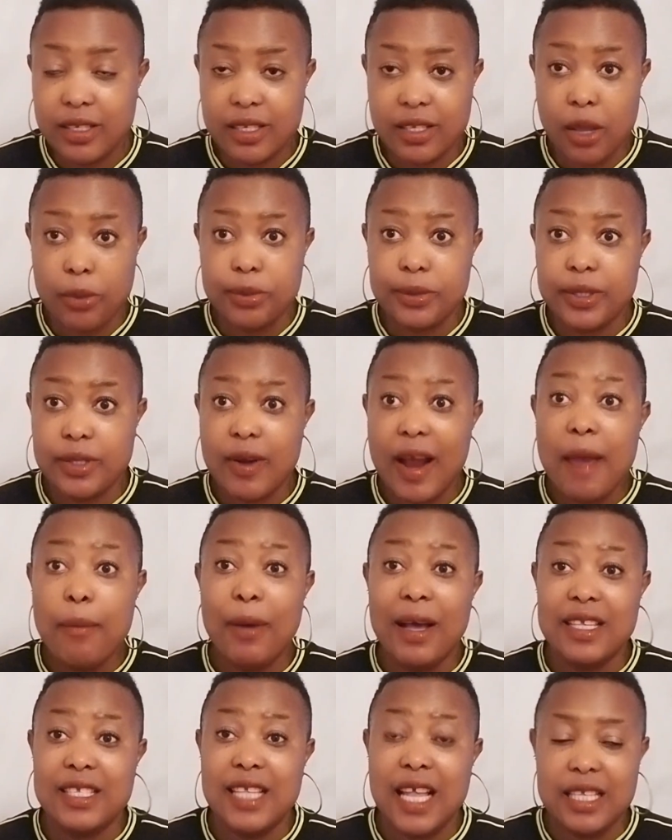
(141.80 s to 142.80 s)

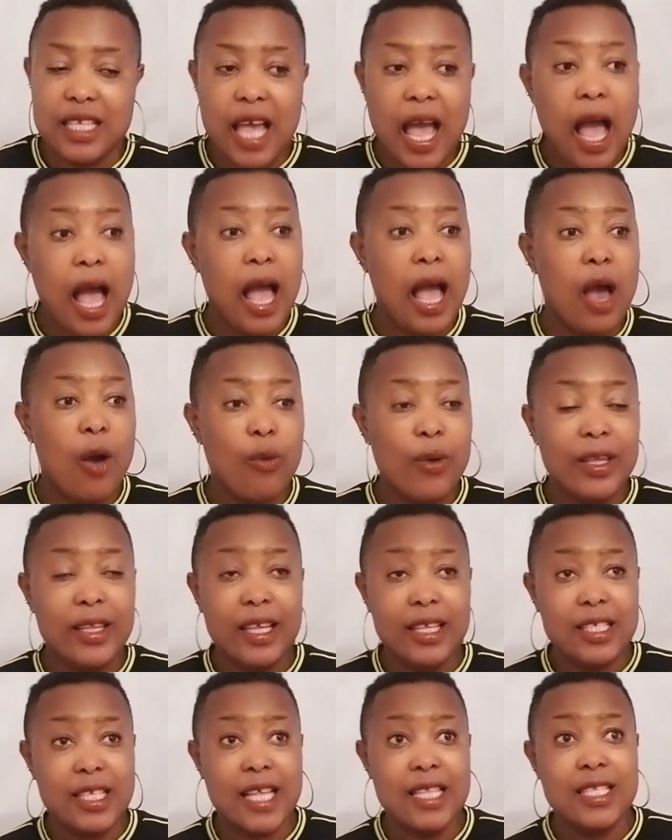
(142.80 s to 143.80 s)
subscribers that, we
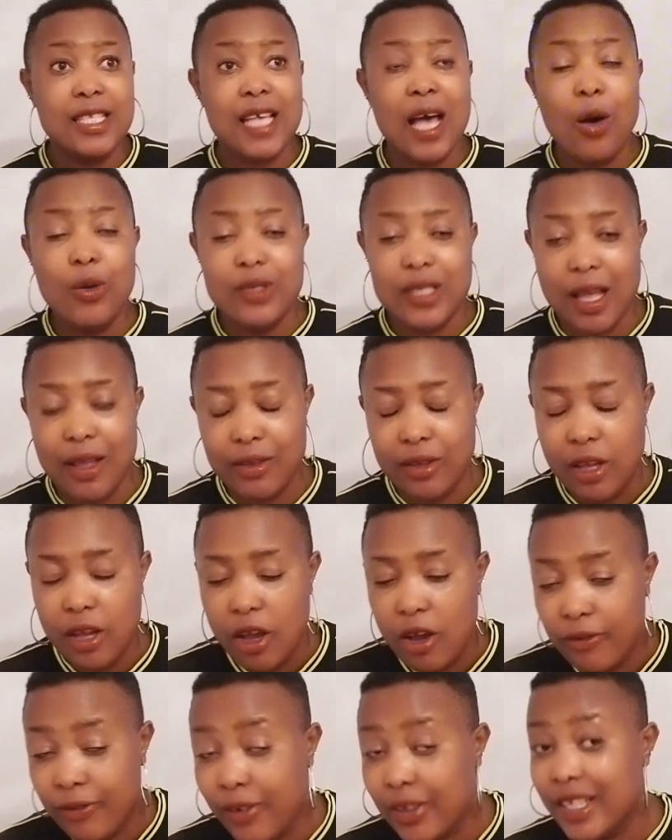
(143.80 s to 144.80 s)
need 10,000
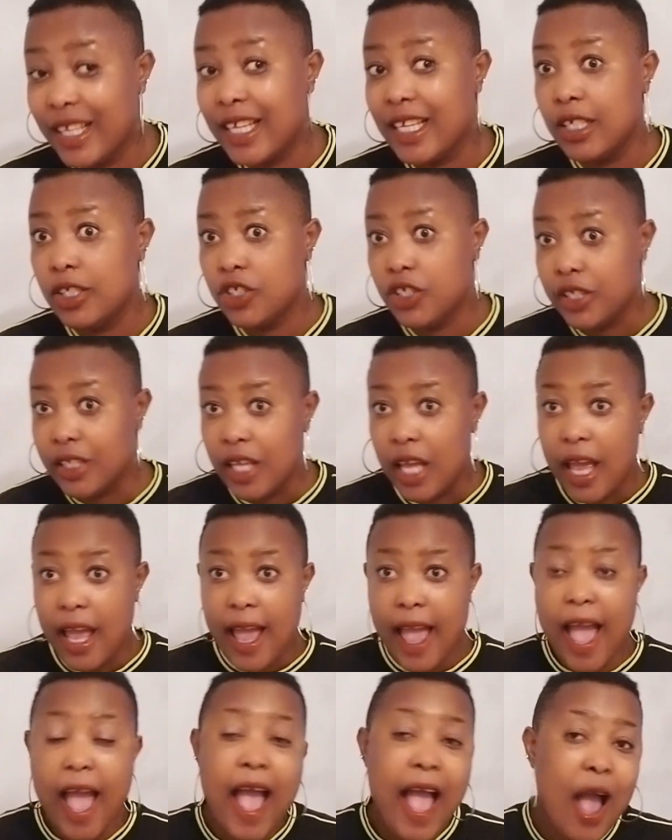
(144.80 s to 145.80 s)
for the kitchen.
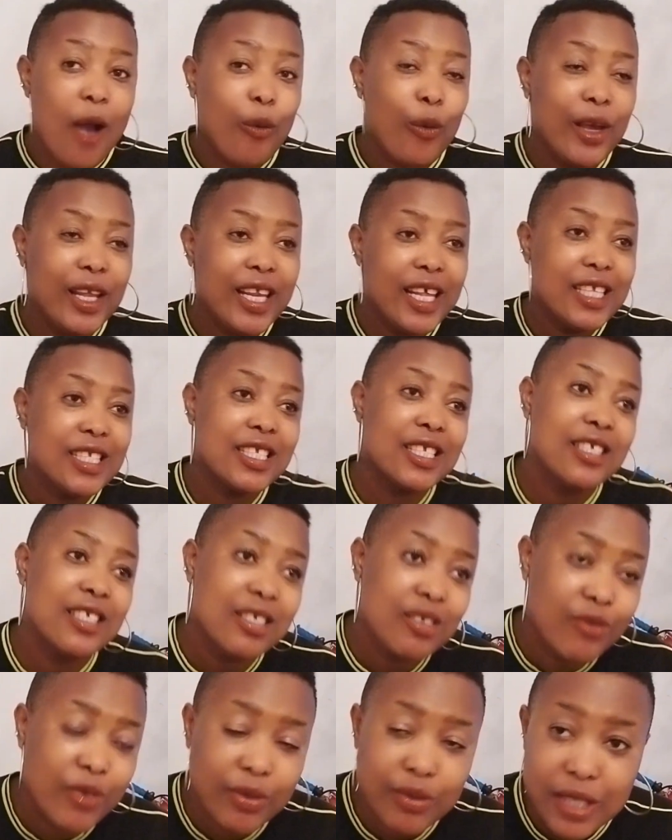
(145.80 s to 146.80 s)
Hey, we need
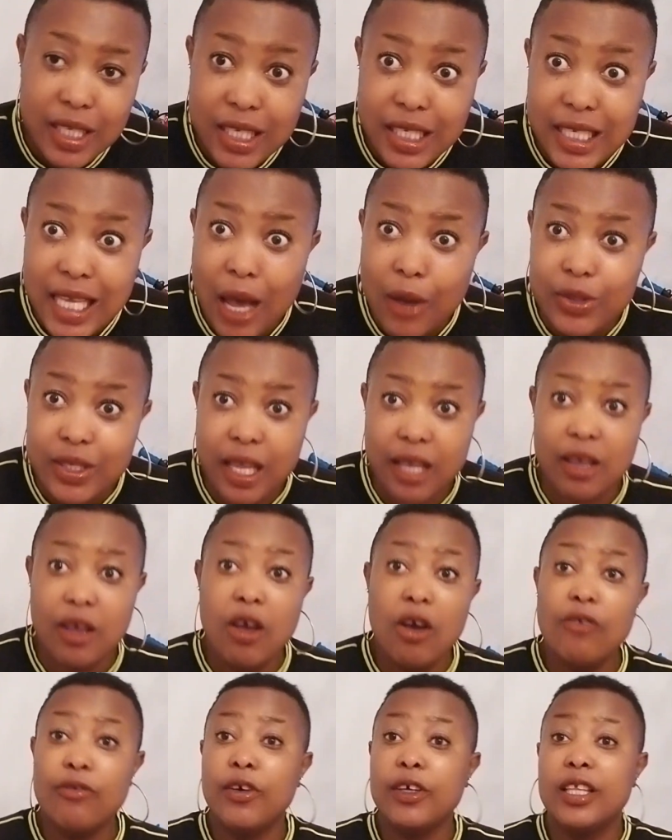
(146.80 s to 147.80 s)
15,000
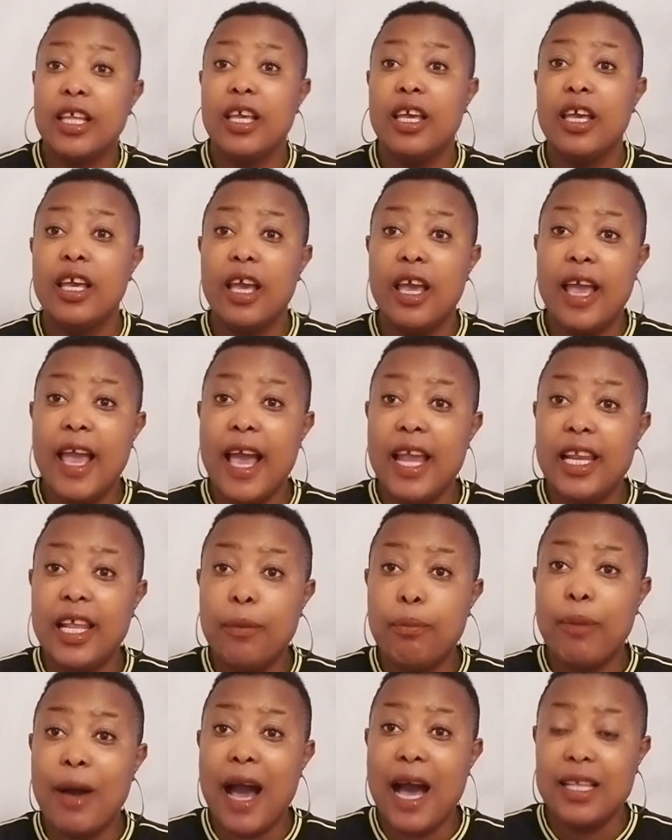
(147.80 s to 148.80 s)
for the
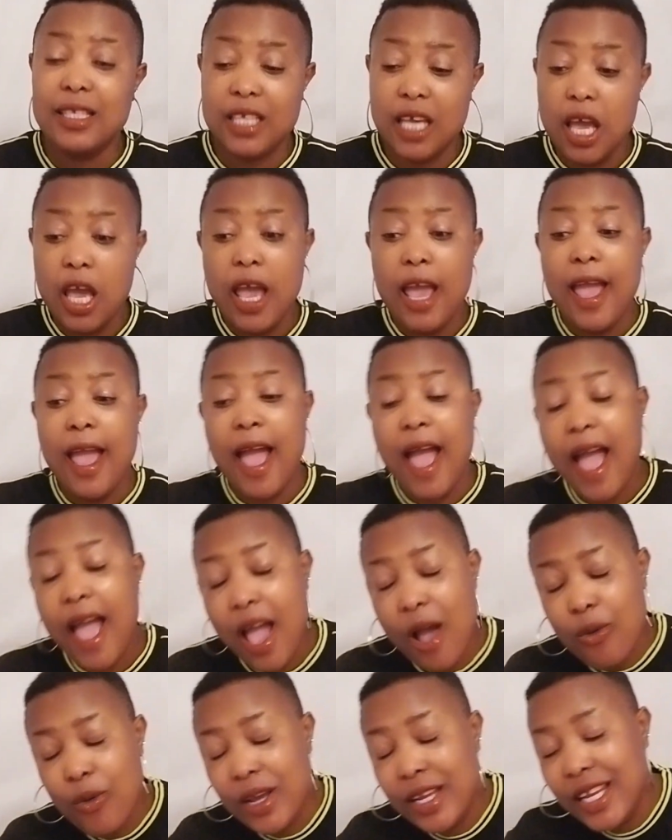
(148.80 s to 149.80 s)
helipad. Hey,
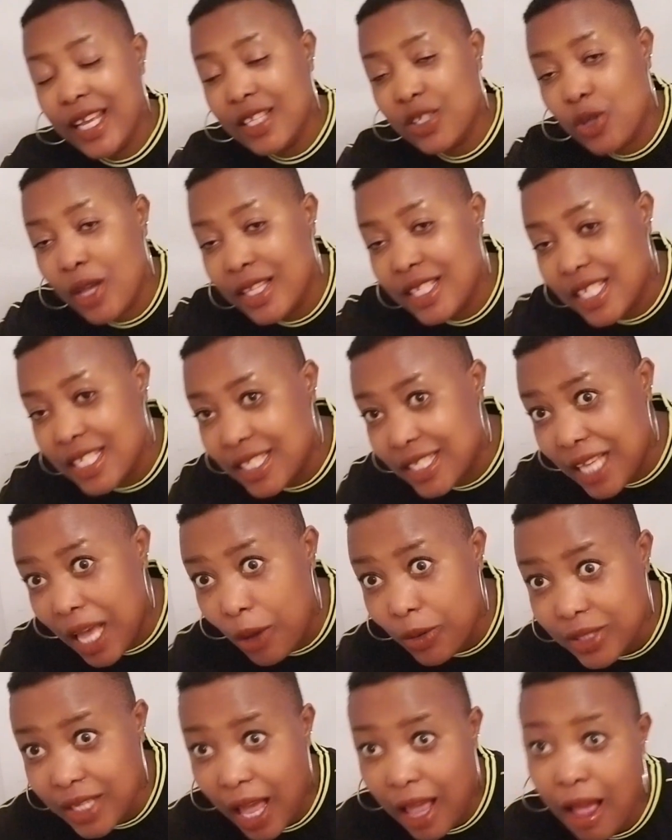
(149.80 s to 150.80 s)
we need
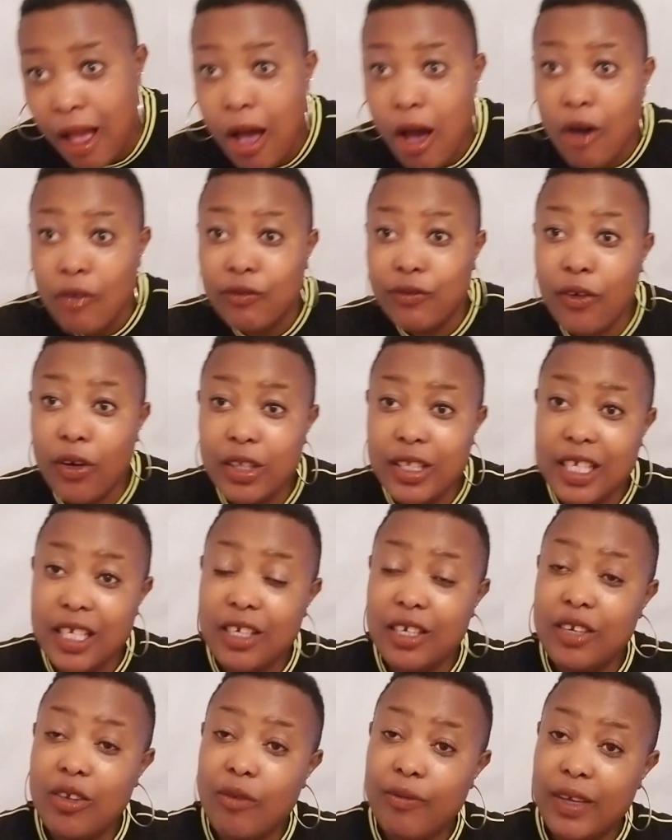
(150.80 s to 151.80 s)
20,000 for the
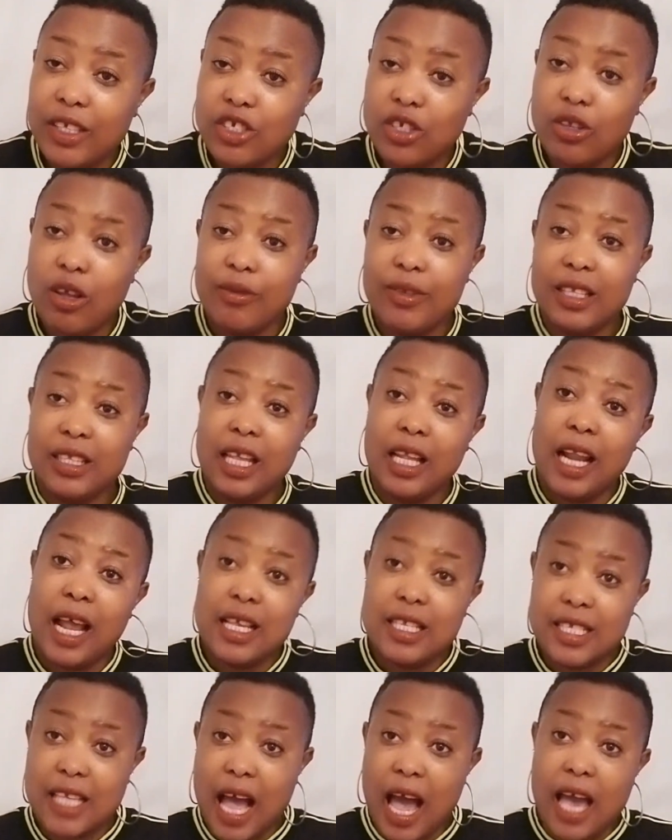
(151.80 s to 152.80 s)
renovation of the
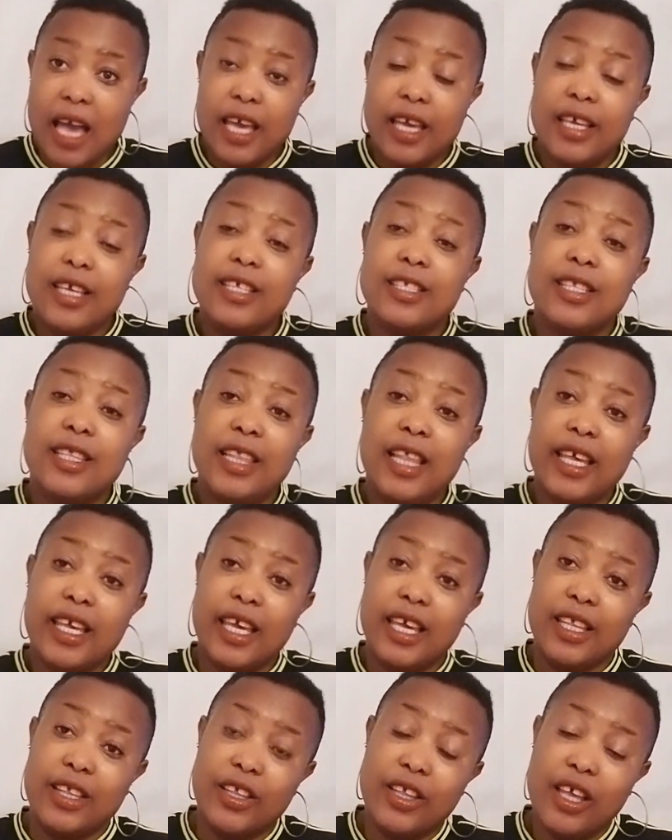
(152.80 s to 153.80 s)
terraza. It's
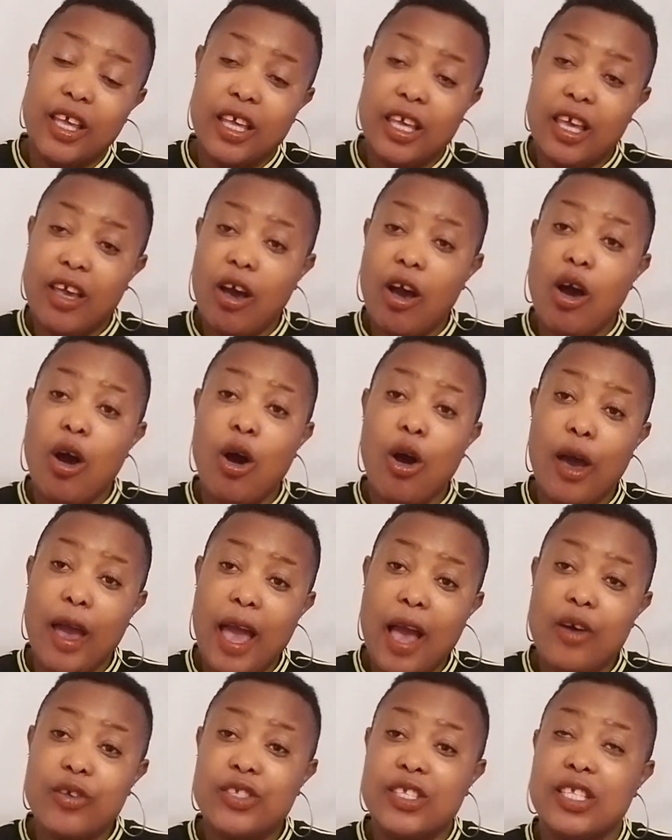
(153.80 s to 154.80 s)
leaking. Here or
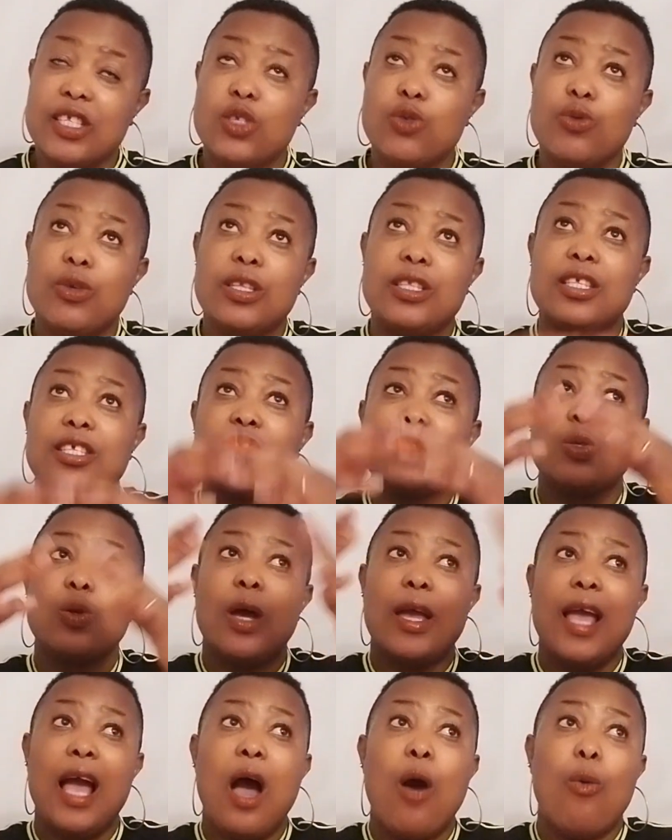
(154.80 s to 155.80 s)
else it will
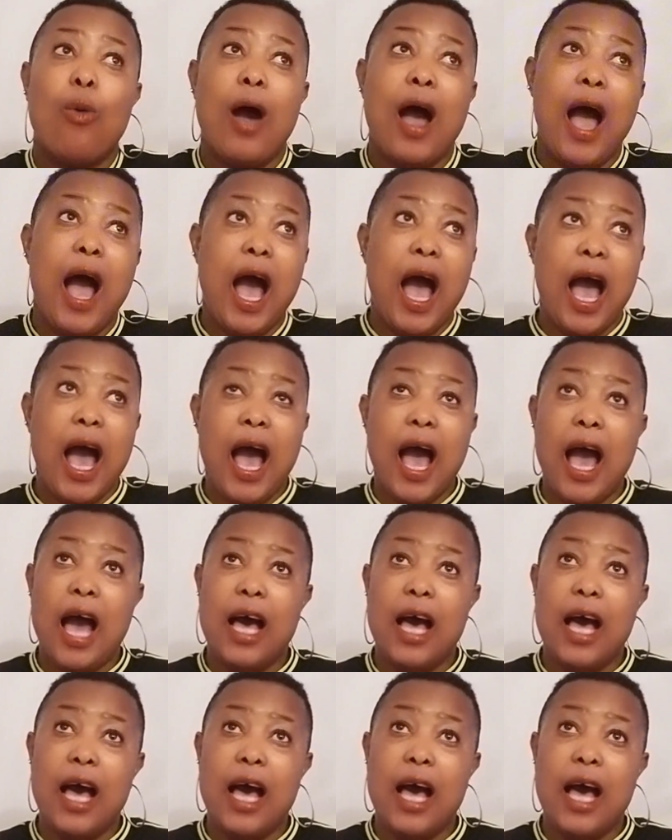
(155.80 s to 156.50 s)
destroy our